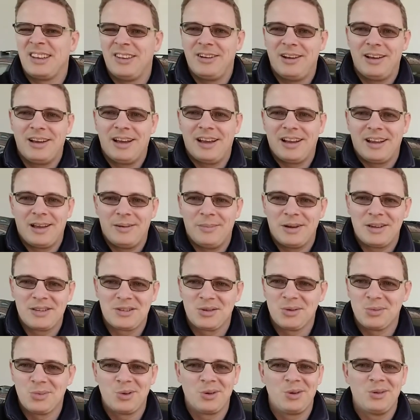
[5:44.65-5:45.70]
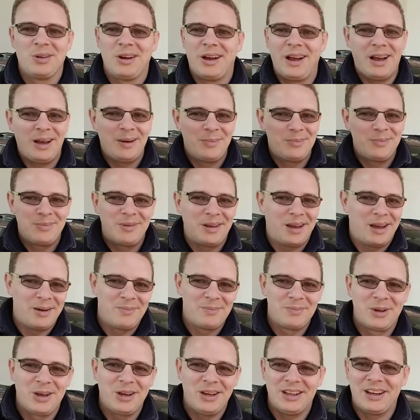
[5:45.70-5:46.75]
yeah, I got my Subaru,
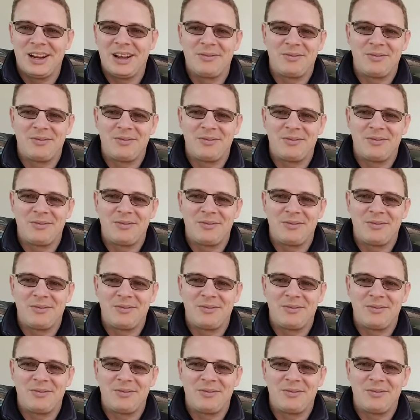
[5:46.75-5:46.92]
I'm good.